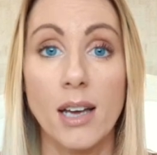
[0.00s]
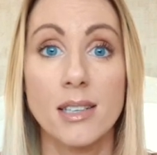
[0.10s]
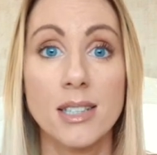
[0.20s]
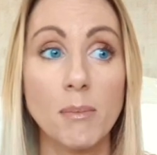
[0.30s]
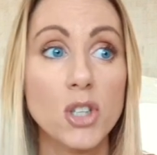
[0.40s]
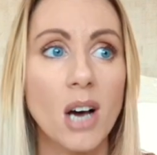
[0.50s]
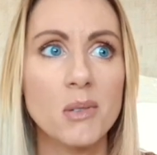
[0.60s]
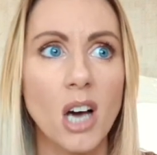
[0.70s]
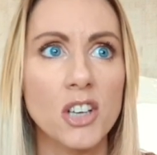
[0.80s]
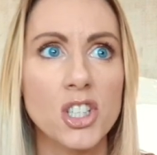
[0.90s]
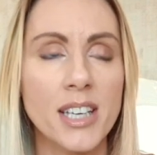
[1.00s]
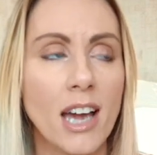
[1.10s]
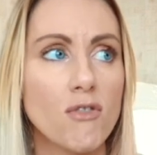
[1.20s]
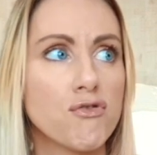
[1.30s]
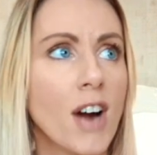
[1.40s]
Sometimes I just
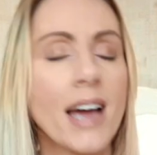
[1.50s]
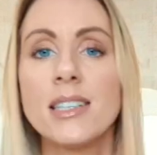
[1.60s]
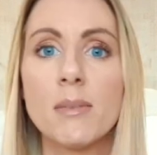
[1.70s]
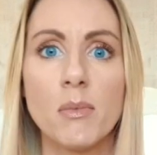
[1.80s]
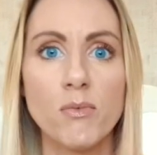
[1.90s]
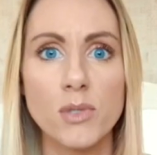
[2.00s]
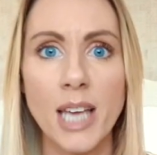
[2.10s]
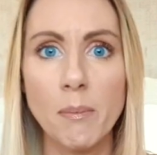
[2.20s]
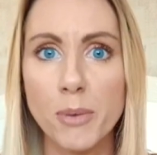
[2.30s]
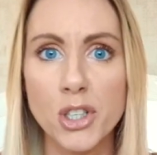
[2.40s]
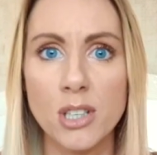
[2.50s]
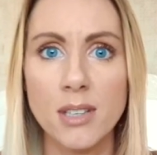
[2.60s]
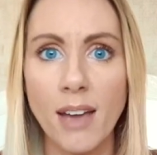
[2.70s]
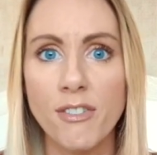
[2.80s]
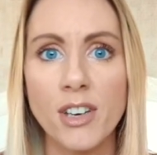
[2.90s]
get random
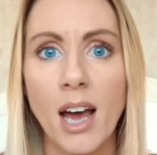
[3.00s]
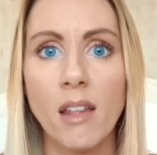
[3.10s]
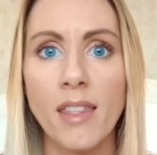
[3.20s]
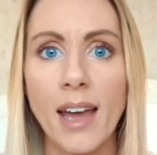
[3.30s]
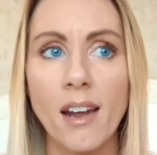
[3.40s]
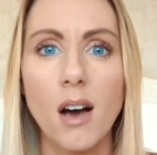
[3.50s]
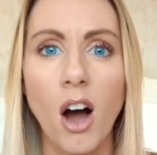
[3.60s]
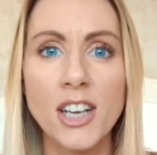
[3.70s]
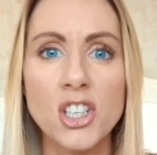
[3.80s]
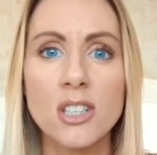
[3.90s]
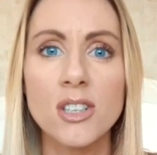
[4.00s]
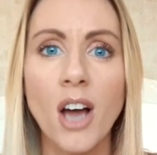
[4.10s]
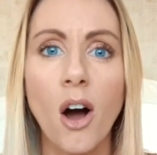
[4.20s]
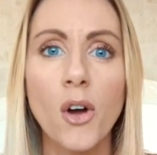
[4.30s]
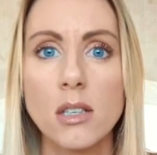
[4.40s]
temperatures every now and then, and I just
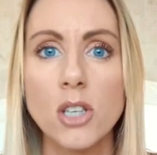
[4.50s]
know.